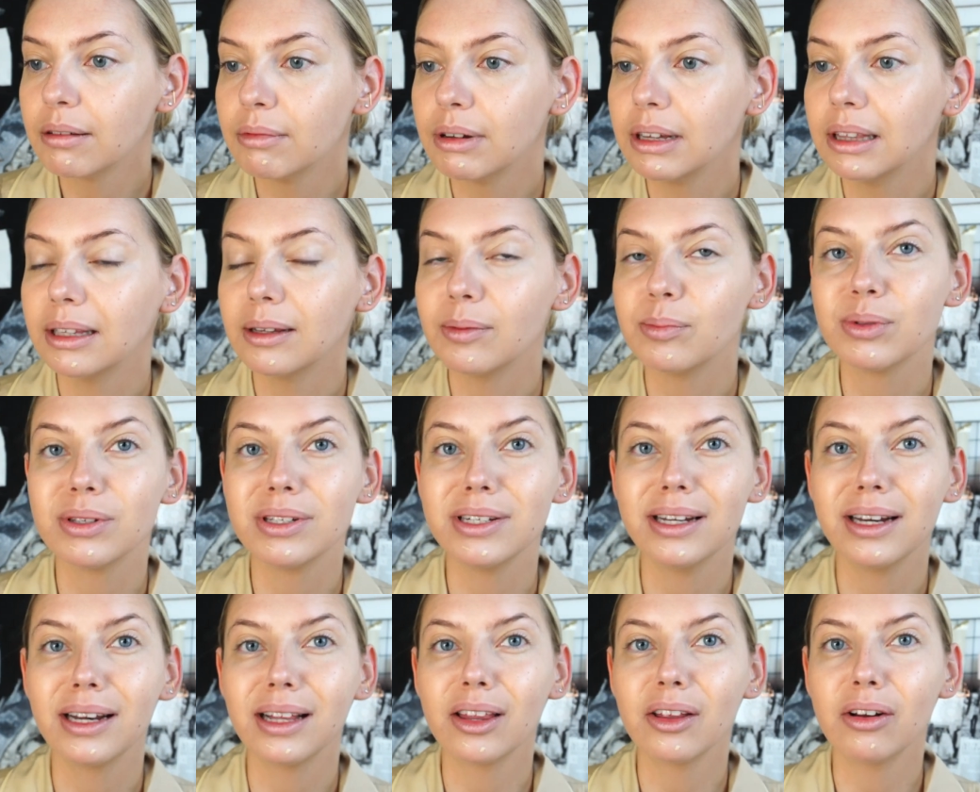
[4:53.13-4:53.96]
My lips
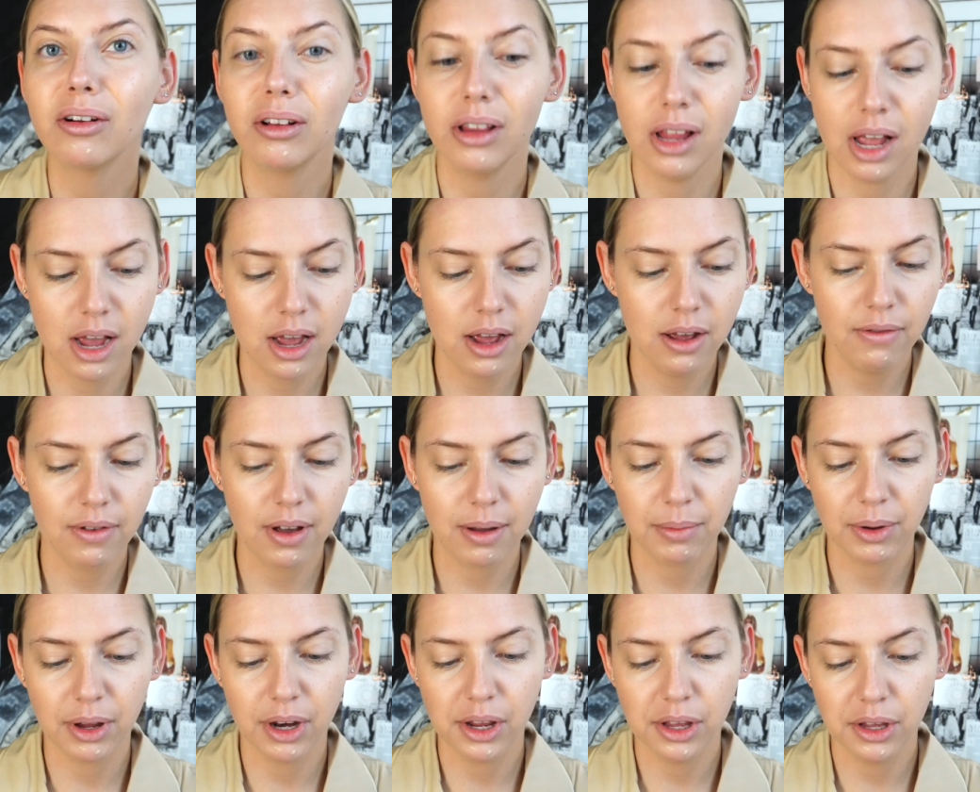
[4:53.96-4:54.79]
need a little love.
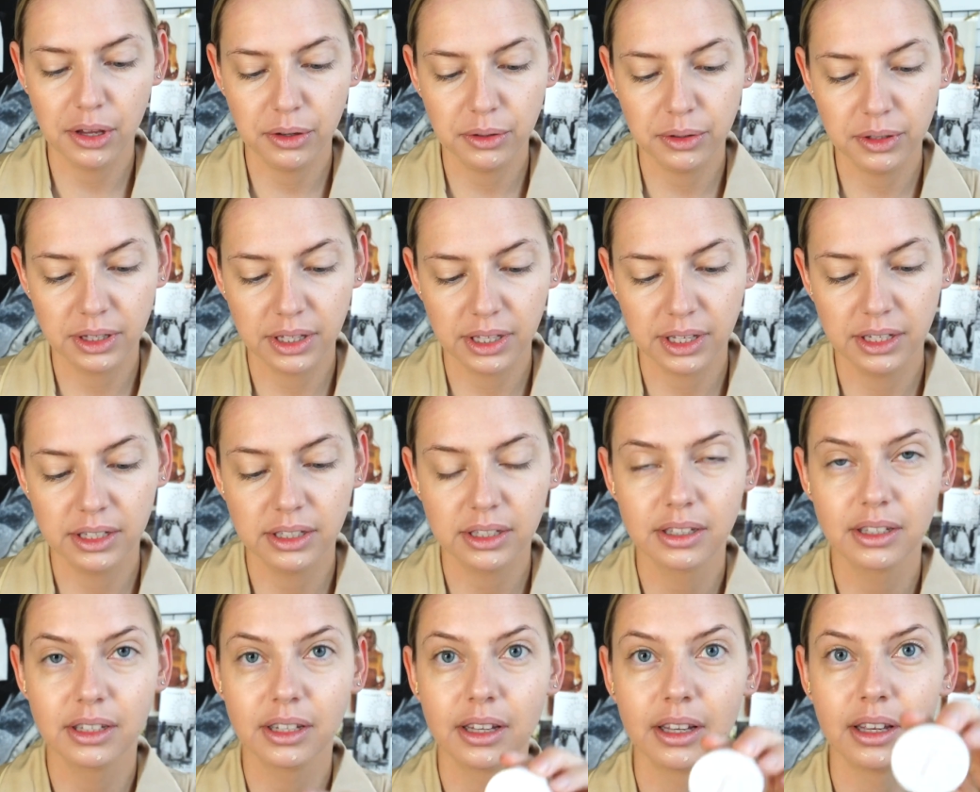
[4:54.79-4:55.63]
I'm gonna use
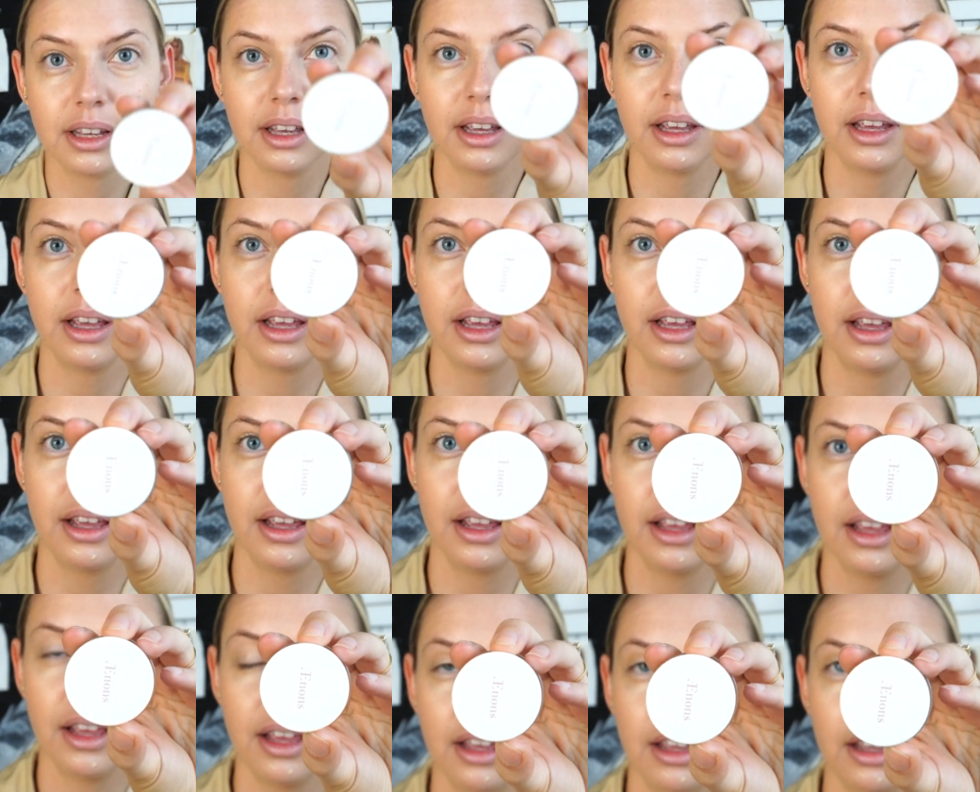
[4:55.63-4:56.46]
this
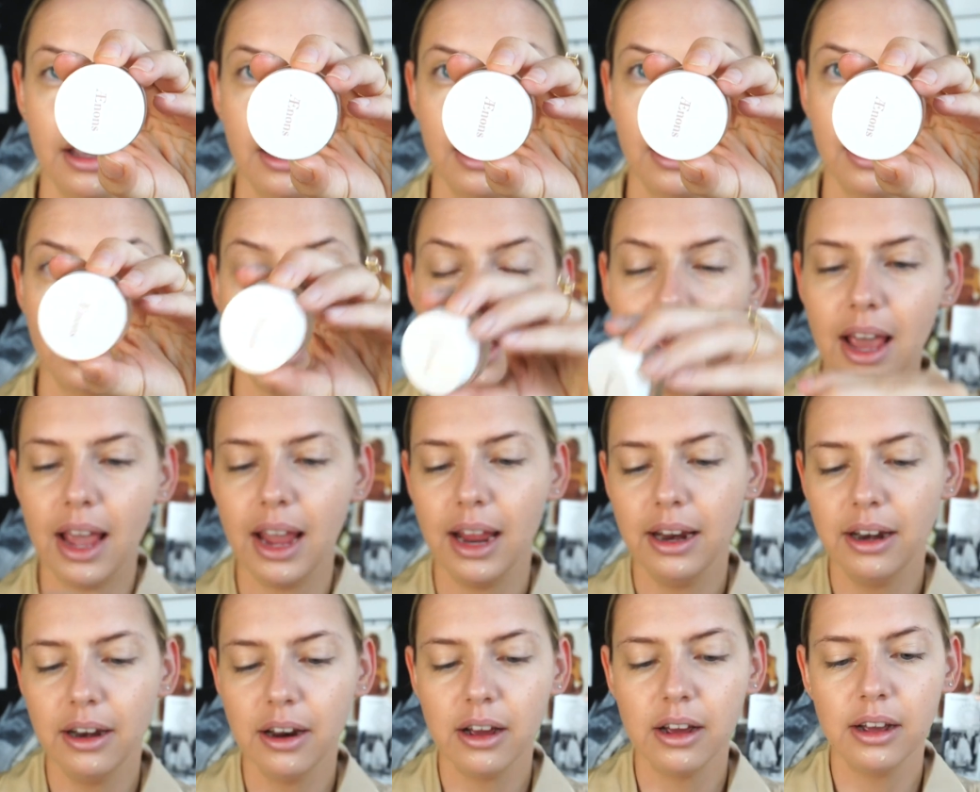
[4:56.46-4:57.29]

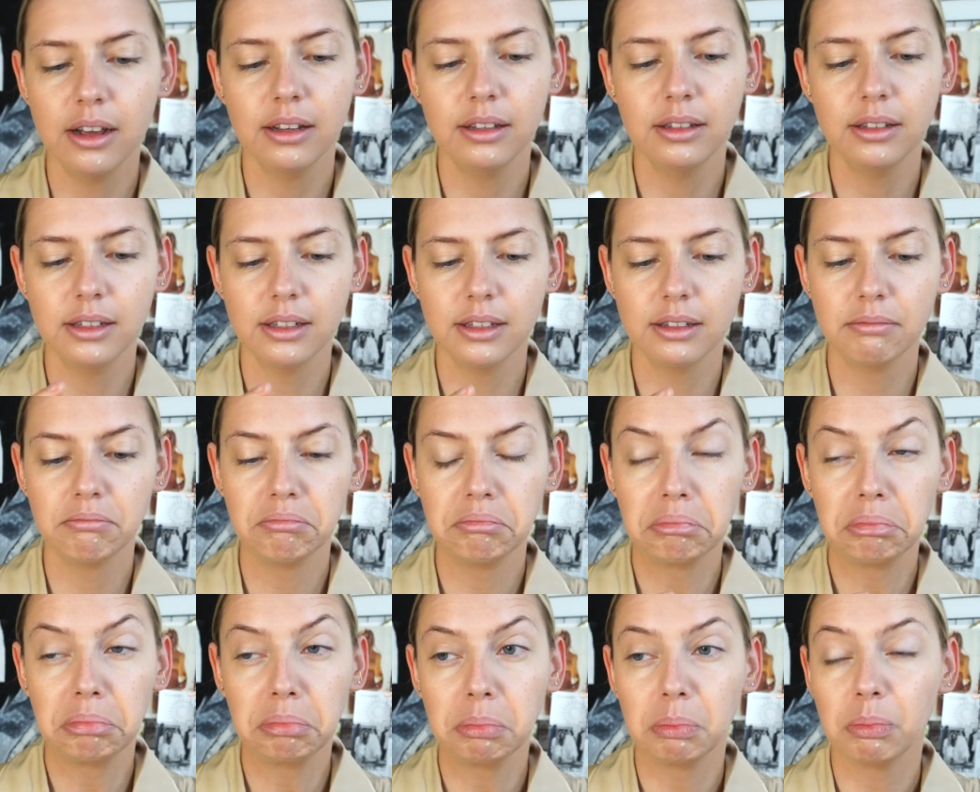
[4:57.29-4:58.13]
Anons,
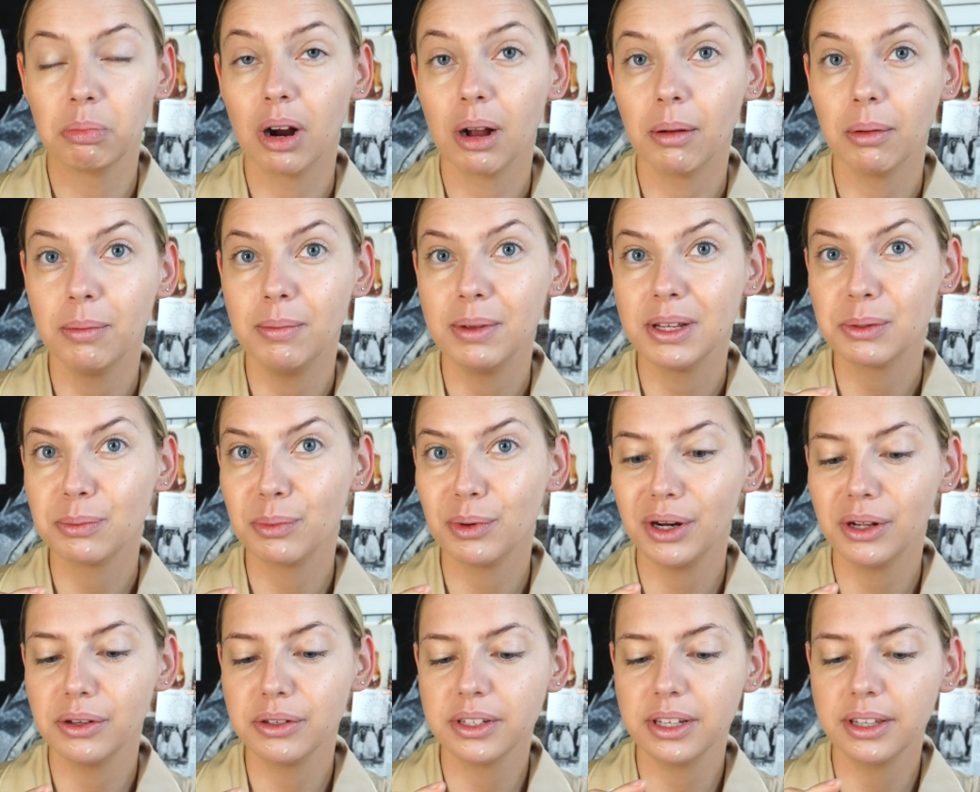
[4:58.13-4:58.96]
probably
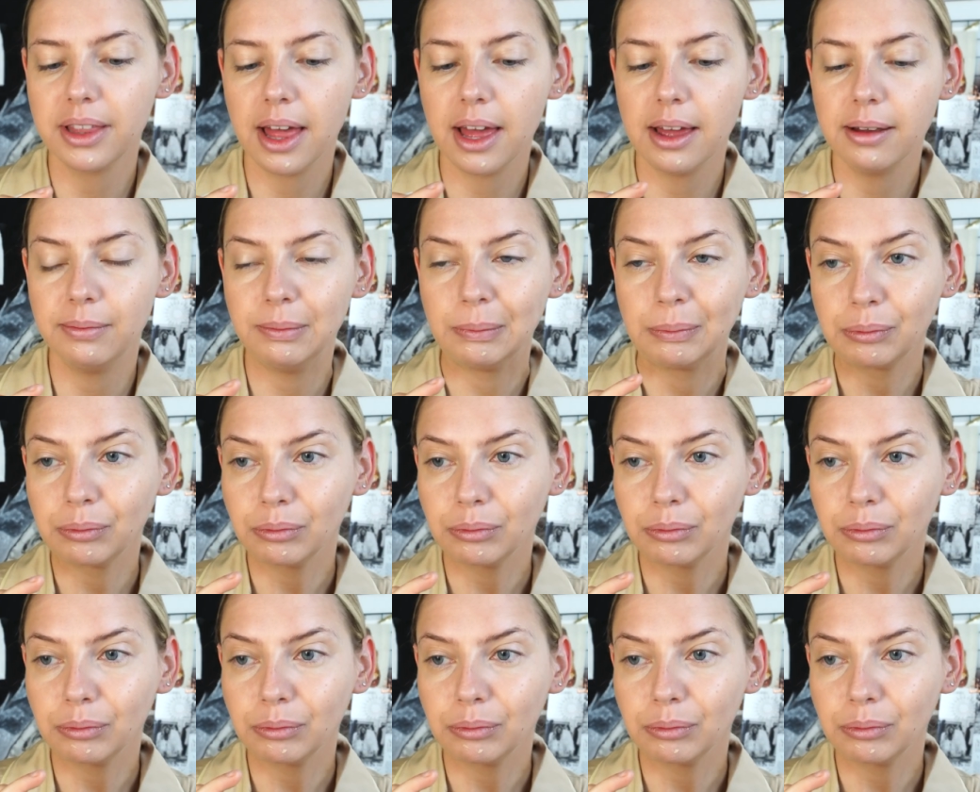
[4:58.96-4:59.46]
mispronouncing that,